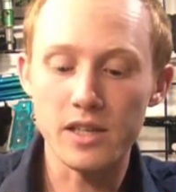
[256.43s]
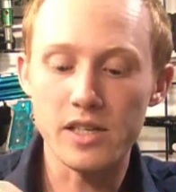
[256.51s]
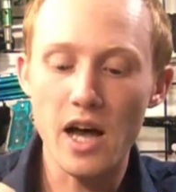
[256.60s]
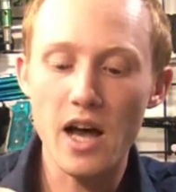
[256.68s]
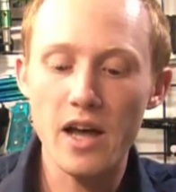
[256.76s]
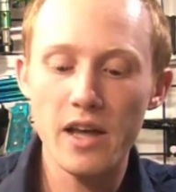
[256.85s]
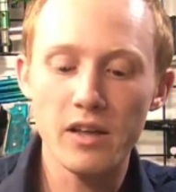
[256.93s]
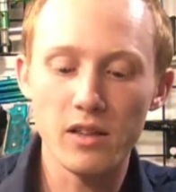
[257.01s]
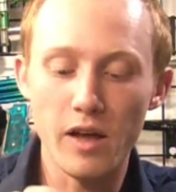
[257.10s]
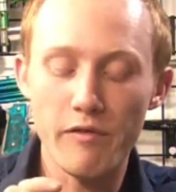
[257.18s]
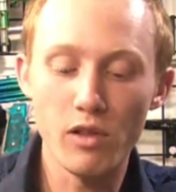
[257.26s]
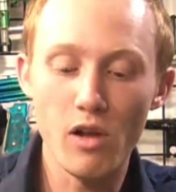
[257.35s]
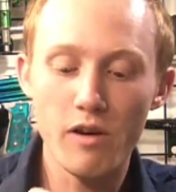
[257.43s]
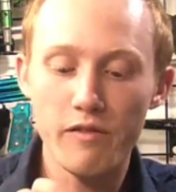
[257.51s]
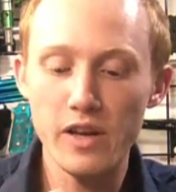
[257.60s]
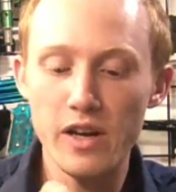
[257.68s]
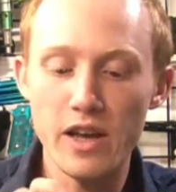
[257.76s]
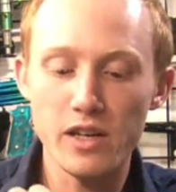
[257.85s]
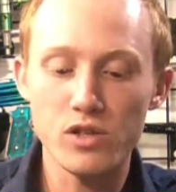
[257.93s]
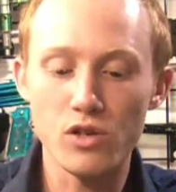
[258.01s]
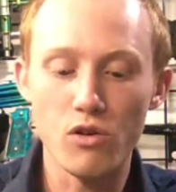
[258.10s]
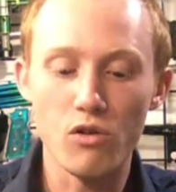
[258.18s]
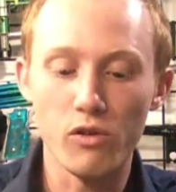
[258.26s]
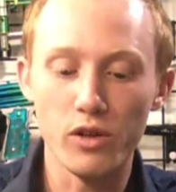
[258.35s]
die lever lock feed neck,
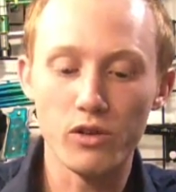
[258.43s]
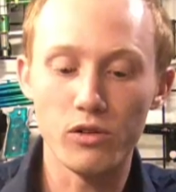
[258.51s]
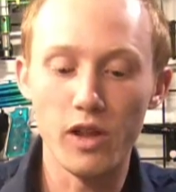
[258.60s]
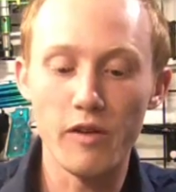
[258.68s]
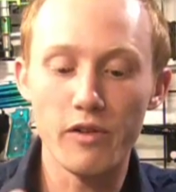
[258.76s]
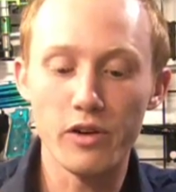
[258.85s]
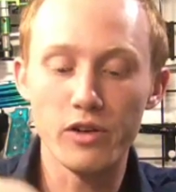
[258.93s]
so your lever,